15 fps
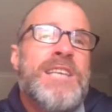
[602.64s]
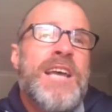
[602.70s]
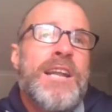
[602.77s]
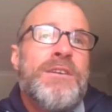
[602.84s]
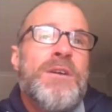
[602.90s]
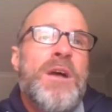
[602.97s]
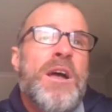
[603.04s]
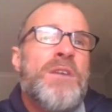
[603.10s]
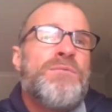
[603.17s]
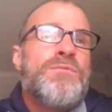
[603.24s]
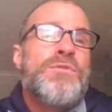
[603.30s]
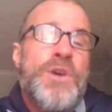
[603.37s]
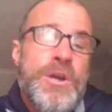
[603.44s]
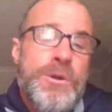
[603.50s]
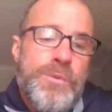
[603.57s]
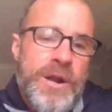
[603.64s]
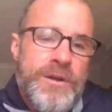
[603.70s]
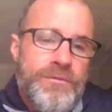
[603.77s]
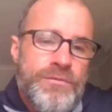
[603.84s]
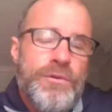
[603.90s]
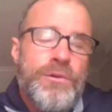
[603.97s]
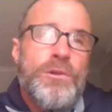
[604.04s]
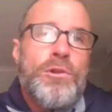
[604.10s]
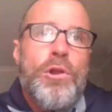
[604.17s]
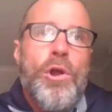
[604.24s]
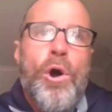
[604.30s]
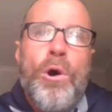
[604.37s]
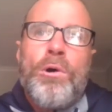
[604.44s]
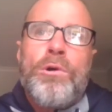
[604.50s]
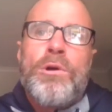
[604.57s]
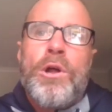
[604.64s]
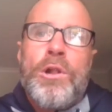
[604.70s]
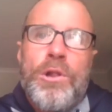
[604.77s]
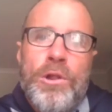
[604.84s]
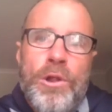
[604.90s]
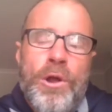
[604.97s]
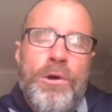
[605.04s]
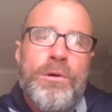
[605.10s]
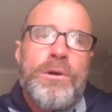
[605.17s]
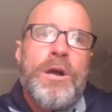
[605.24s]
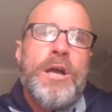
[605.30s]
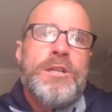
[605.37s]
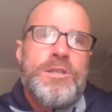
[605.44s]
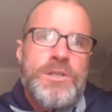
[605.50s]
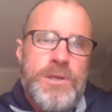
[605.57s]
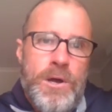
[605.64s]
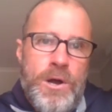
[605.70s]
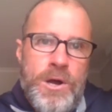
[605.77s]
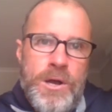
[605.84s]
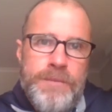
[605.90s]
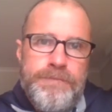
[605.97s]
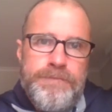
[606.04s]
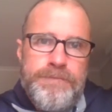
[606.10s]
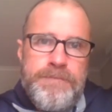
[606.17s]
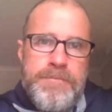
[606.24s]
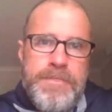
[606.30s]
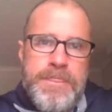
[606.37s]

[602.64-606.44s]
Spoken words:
he's had a free run for a long, long time.